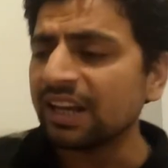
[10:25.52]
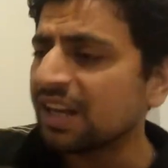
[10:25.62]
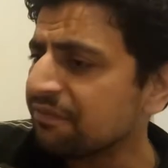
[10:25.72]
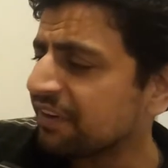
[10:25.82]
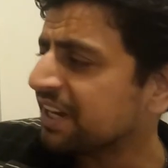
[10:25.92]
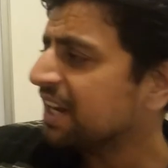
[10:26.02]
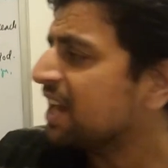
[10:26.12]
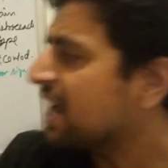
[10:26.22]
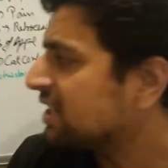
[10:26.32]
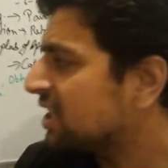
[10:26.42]

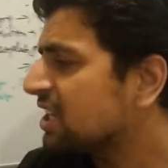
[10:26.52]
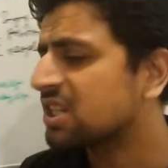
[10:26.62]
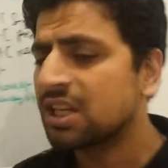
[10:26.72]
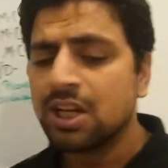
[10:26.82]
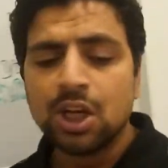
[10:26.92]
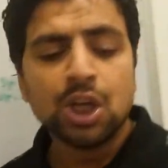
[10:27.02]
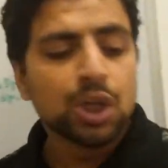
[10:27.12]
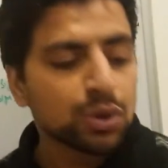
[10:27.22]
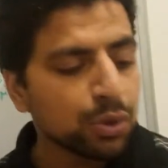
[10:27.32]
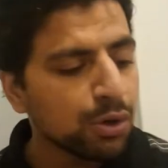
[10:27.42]
Lymphadenitis.
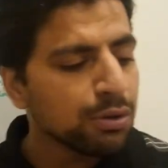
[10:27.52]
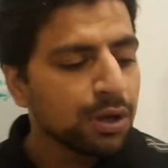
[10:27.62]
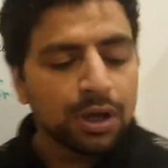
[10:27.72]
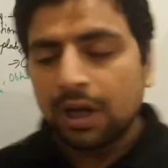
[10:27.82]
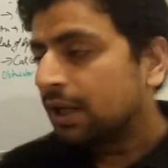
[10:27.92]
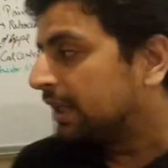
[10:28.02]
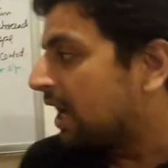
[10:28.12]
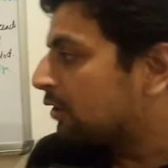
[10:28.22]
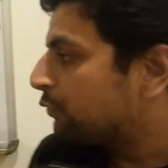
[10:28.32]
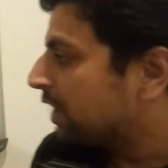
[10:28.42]
So
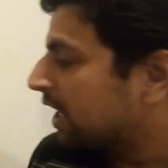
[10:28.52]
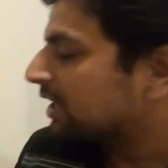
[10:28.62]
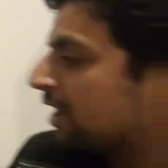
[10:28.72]
now we are